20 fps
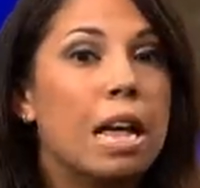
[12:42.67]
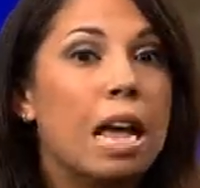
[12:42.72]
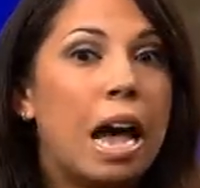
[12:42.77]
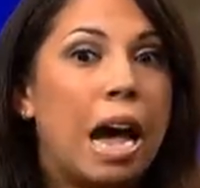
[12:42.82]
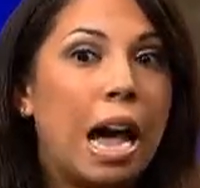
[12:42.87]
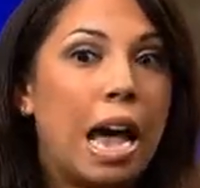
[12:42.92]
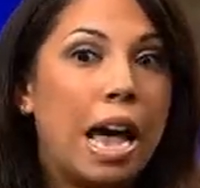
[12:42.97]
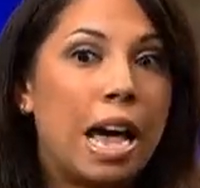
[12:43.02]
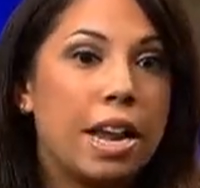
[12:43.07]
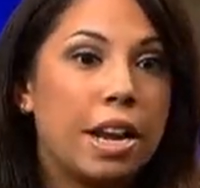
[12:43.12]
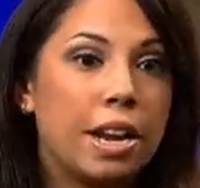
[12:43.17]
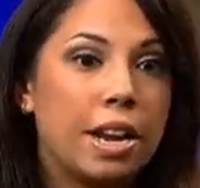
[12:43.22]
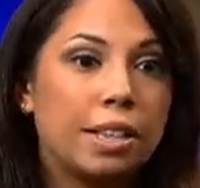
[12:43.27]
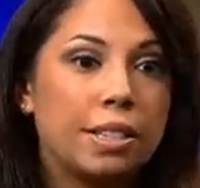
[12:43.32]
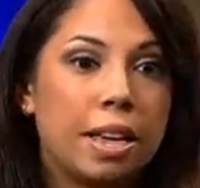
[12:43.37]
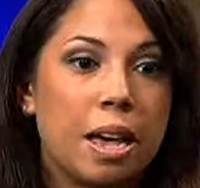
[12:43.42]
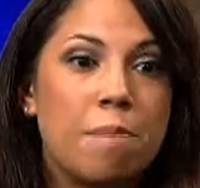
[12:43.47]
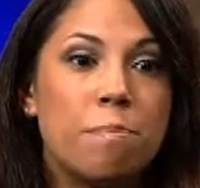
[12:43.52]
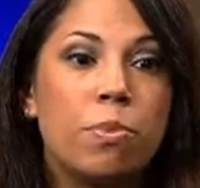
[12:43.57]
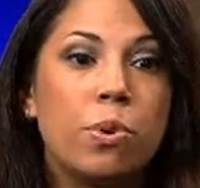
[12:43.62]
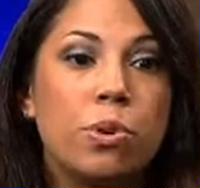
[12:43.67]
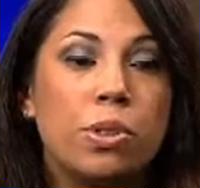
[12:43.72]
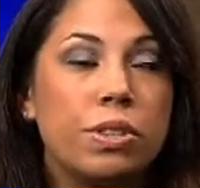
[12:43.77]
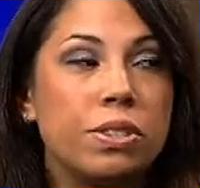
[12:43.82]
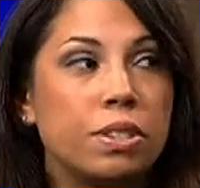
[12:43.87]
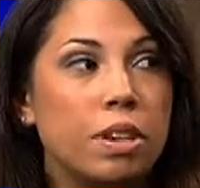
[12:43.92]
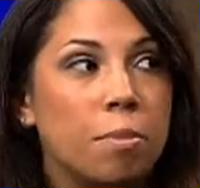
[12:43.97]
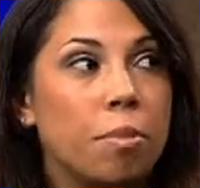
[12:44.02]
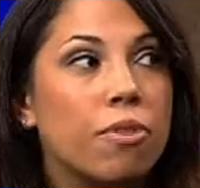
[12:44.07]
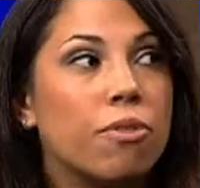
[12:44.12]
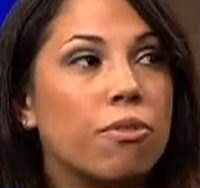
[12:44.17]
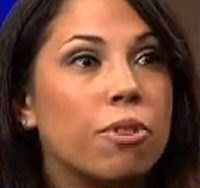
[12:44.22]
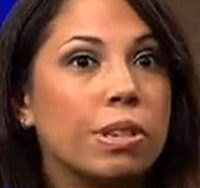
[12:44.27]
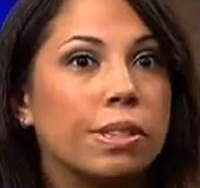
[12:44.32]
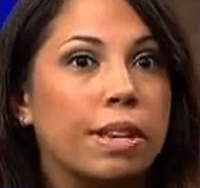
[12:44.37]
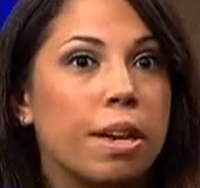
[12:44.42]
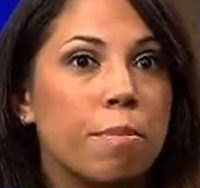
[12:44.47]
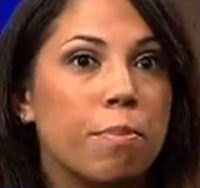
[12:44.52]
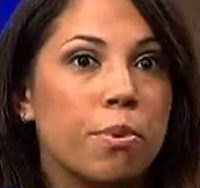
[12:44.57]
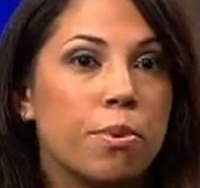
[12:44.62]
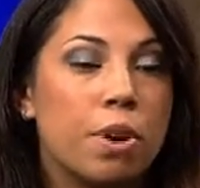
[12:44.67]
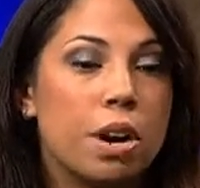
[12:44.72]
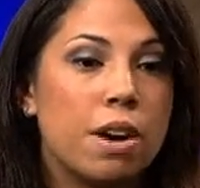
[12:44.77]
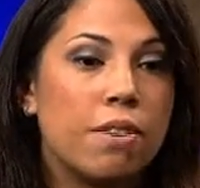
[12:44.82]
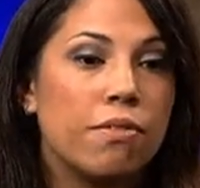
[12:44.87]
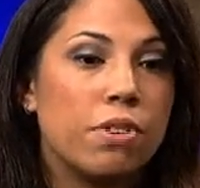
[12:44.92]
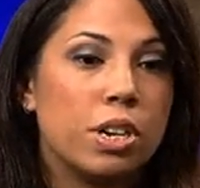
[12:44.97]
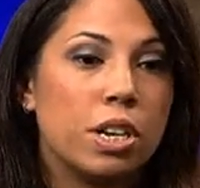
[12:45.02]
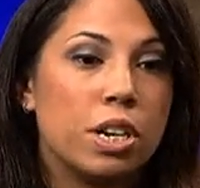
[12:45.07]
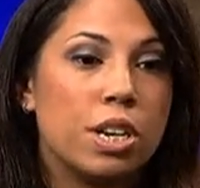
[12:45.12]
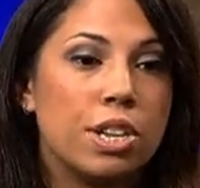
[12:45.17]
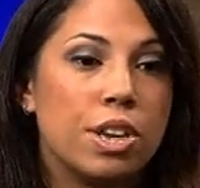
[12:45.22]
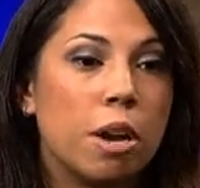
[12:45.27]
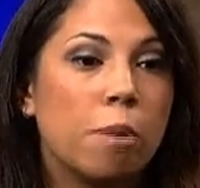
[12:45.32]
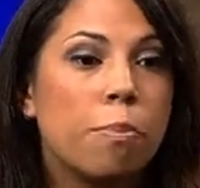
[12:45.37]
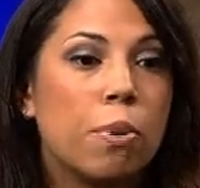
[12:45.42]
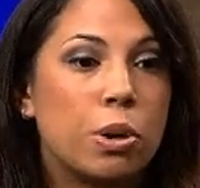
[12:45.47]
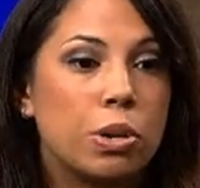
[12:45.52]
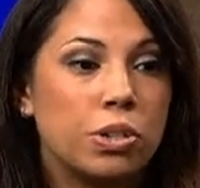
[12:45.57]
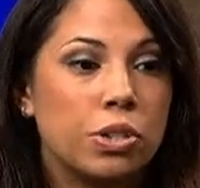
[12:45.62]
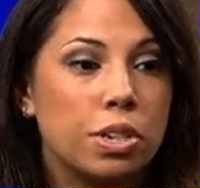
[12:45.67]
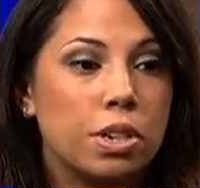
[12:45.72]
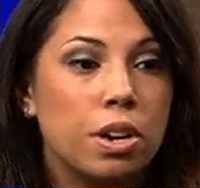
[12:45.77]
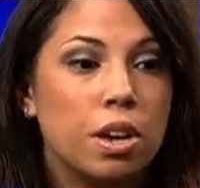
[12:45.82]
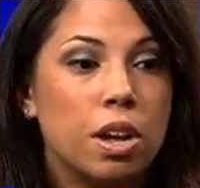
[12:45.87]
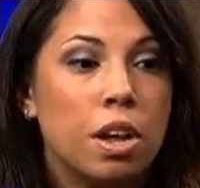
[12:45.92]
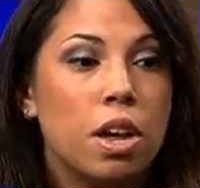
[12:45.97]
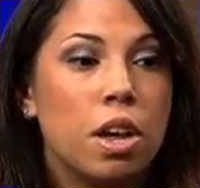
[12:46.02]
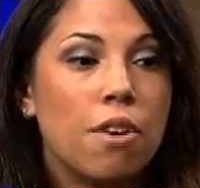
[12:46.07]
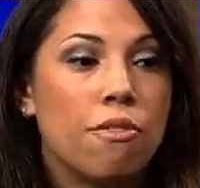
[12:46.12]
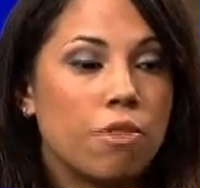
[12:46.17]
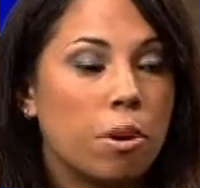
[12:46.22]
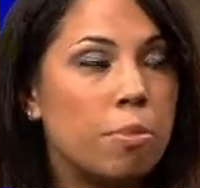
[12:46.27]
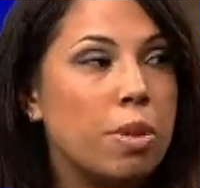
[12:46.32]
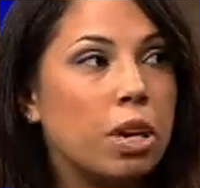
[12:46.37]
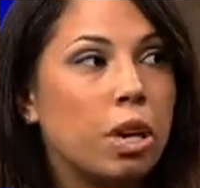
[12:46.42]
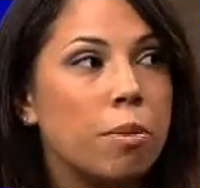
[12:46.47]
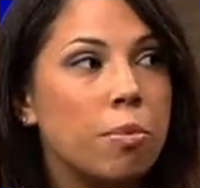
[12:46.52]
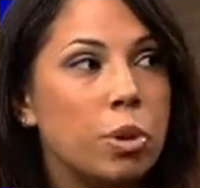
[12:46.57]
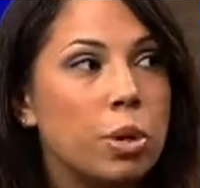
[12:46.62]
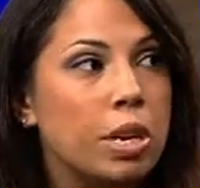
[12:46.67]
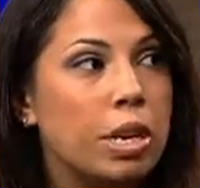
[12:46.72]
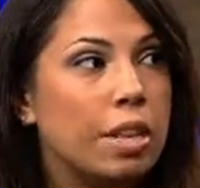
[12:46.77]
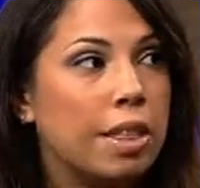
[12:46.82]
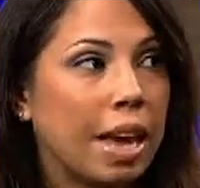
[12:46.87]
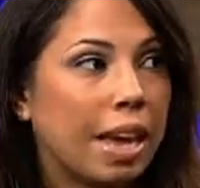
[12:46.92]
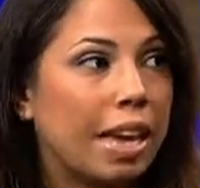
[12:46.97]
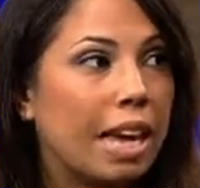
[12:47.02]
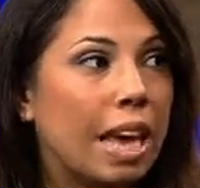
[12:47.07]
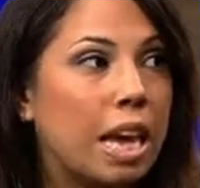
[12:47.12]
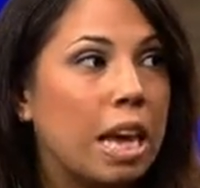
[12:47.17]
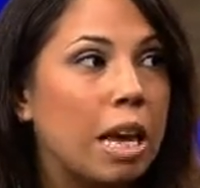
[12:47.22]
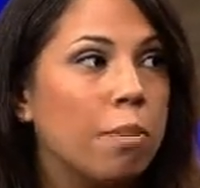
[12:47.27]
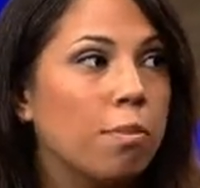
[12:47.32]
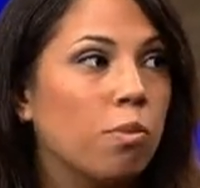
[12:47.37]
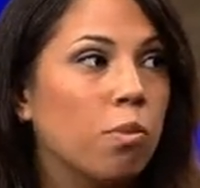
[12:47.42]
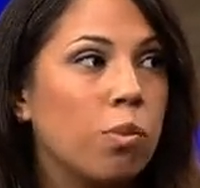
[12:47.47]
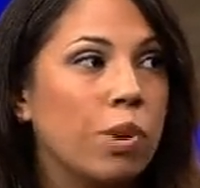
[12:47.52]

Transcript: I had an example this summer, for example, of a young person from the community that came.